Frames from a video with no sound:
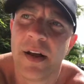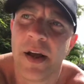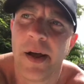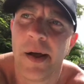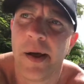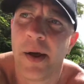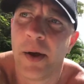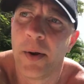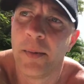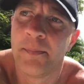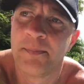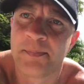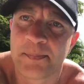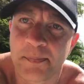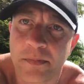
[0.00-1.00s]

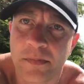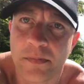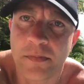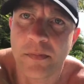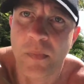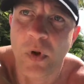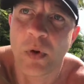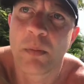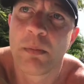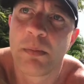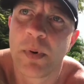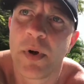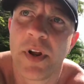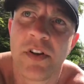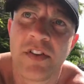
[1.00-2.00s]

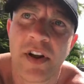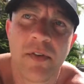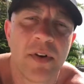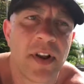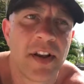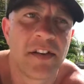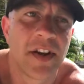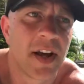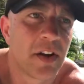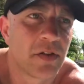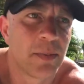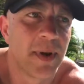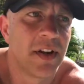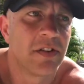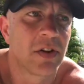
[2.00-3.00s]
but it generally
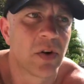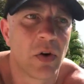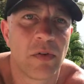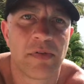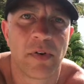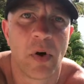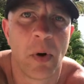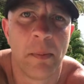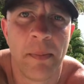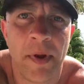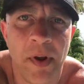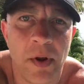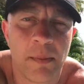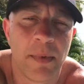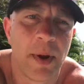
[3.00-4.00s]
takes me to go from
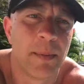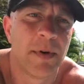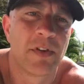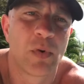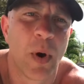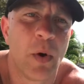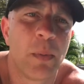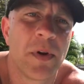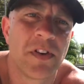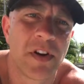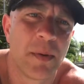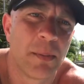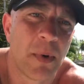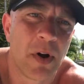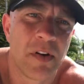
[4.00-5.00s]
maybe
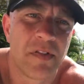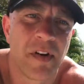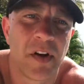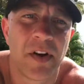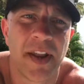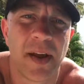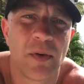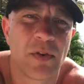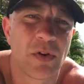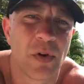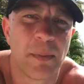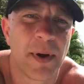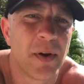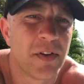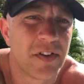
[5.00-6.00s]
12% body fat down to
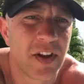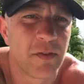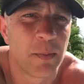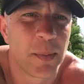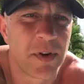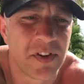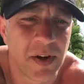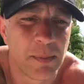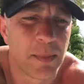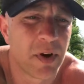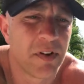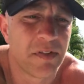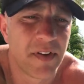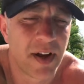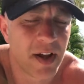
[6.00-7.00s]
about 7%
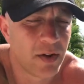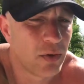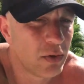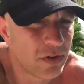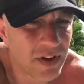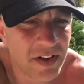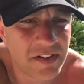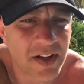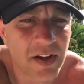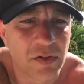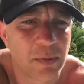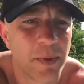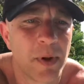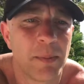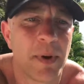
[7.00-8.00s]
body fat. It usually
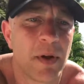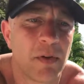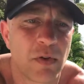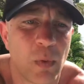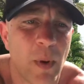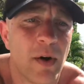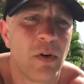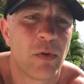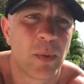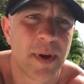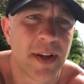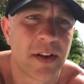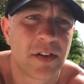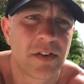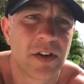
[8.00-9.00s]
takes me about 12
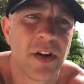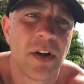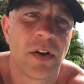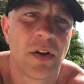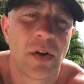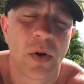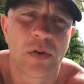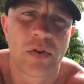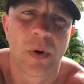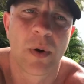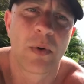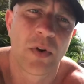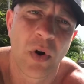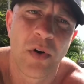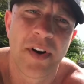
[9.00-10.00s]
weeks, so
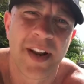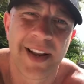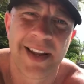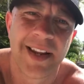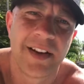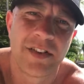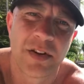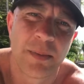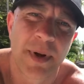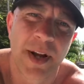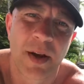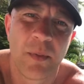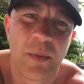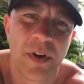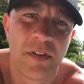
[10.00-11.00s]
I was already lean to
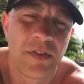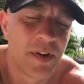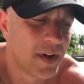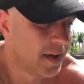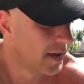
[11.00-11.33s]
begin with.